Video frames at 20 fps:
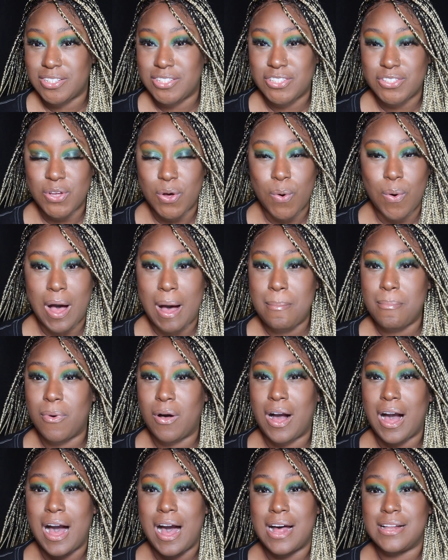so I'm
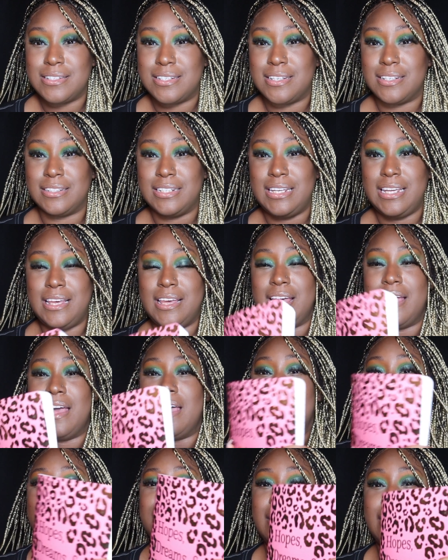constantly
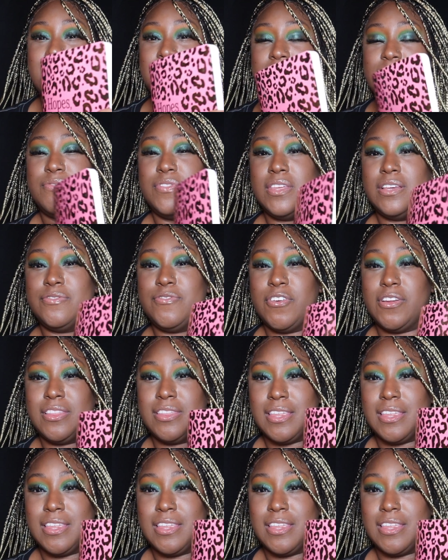thinking of different